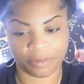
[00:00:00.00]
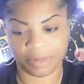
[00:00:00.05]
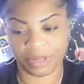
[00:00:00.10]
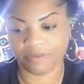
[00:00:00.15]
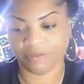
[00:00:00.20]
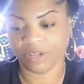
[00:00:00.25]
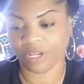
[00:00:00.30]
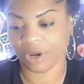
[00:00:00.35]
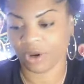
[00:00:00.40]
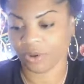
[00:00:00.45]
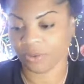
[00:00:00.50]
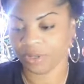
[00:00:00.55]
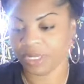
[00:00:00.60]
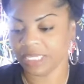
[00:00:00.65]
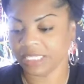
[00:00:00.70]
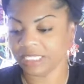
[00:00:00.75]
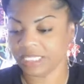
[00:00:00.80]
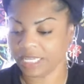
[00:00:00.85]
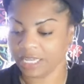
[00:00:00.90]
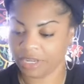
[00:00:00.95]
Even though
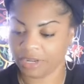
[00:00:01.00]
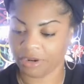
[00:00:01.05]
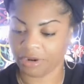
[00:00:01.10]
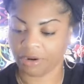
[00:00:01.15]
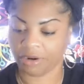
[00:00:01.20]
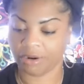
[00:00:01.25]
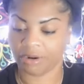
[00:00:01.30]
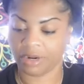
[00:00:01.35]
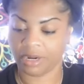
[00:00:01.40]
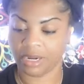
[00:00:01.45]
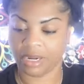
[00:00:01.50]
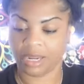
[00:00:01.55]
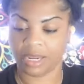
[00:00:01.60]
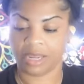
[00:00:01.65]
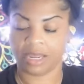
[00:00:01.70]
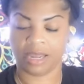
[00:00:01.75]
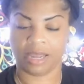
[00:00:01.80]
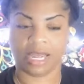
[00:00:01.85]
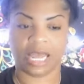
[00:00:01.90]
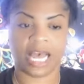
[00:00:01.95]
he's here,
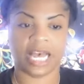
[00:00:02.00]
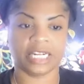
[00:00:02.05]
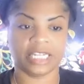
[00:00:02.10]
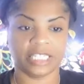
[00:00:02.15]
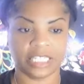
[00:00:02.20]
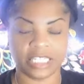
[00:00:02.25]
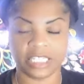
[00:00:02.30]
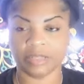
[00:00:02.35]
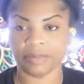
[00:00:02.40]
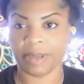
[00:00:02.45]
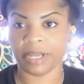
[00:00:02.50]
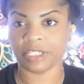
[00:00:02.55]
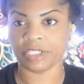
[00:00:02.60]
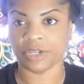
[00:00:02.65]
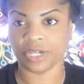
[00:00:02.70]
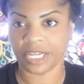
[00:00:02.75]
I just need to make sure